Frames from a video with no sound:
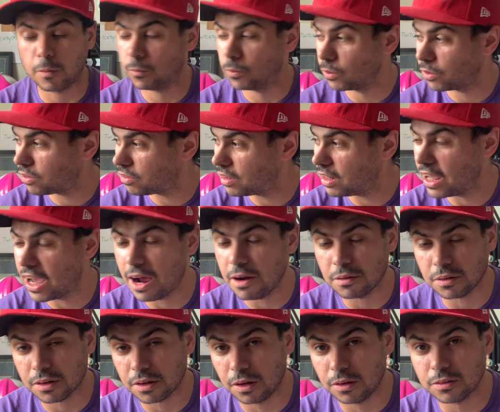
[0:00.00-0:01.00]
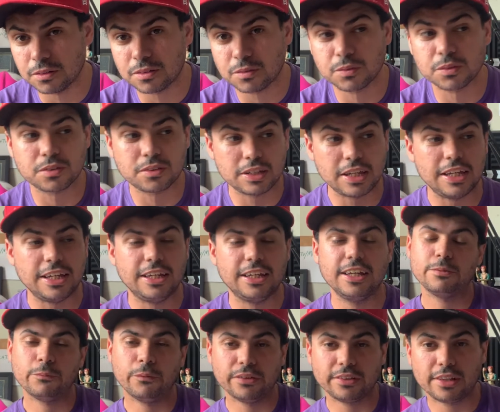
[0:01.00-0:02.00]
we'll see how it goes. We'll see
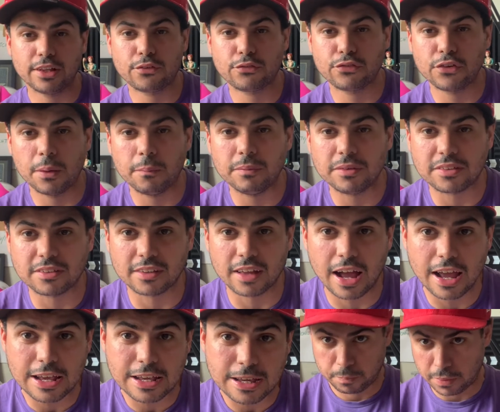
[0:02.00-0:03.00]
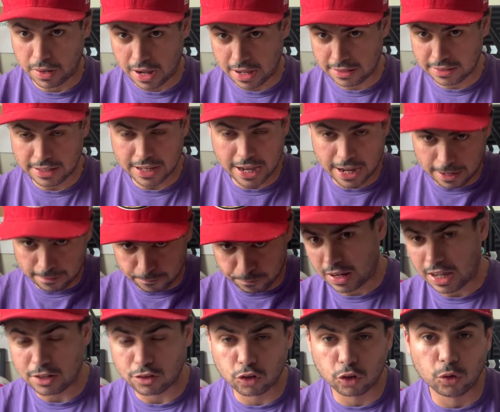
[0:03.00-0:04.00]
what this film is like. But yeah,
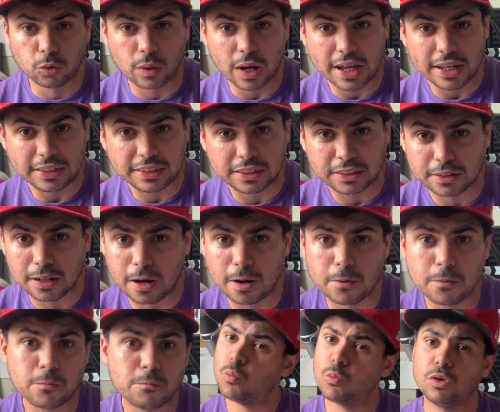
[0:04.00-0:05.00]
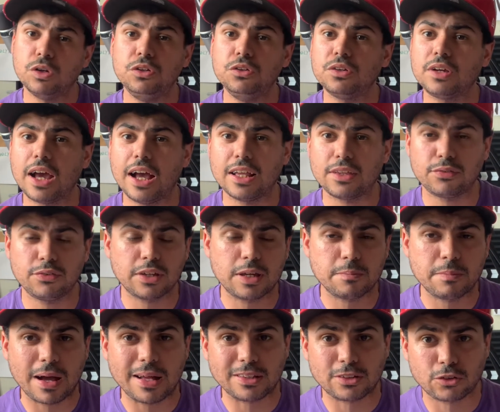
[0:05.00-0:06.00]
as always, you know, what do you guys think
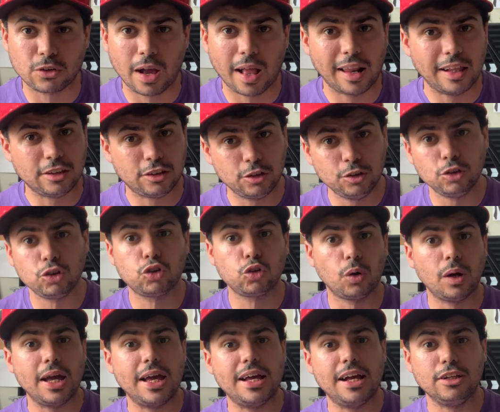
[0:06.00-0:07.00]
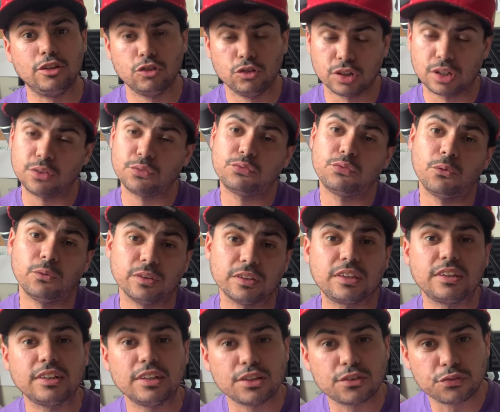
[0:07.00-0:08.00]
about the trailer? Do you enjoy it? Are you looking forward
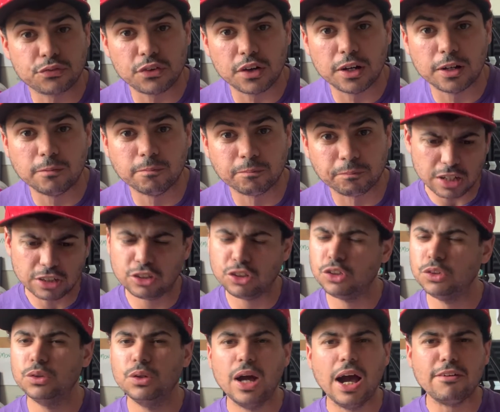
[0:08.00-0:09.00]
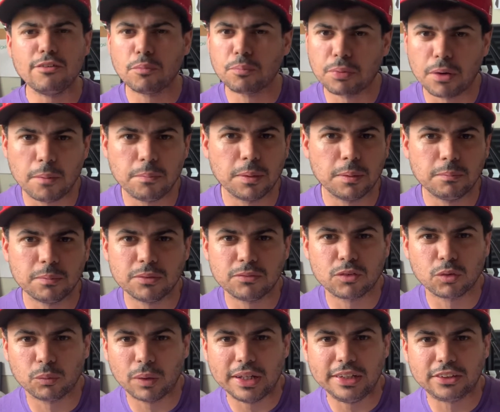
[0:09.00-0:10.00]
to this film? Do you have a problem with
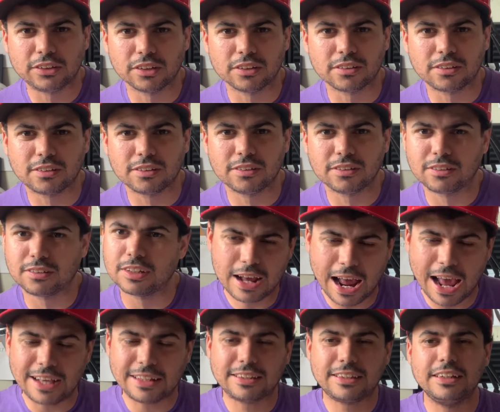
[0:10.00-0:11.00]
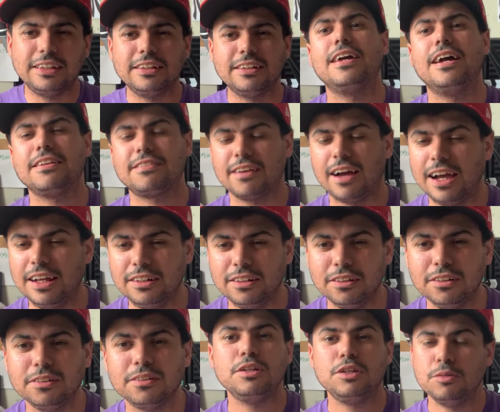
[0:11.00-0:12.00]
Dwayne Johnson's acting, as I
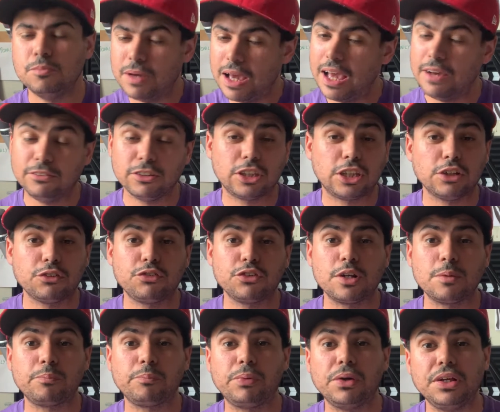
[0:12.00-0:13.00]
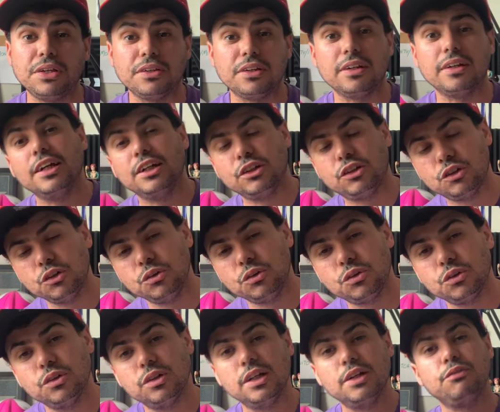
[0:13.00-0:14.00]
do? You may have a different opinion. As
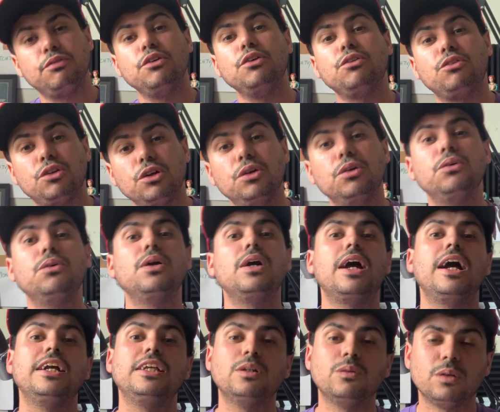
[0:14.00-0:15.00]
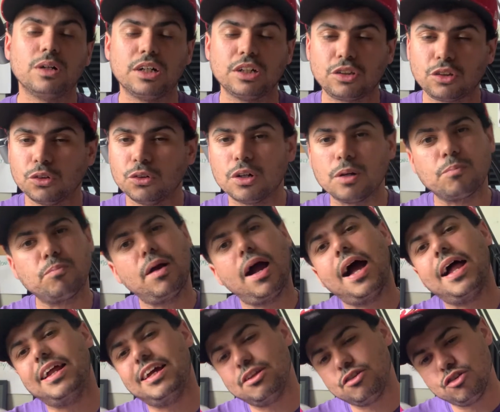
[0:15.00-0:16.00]
usual, if you do and you want to talk
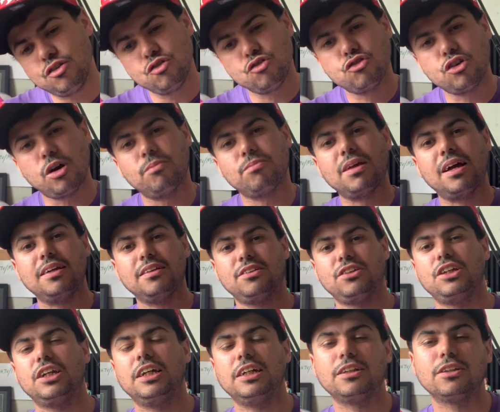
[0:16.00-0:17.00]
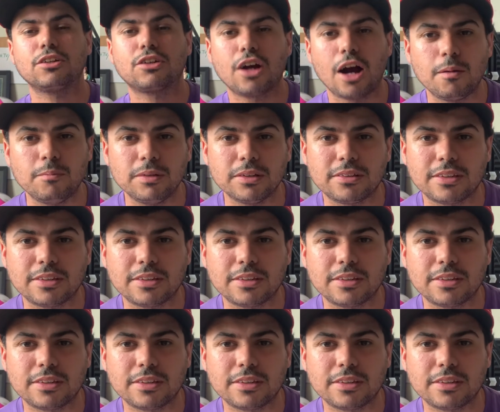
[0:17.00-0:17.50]
about it, you drop that shit in the comments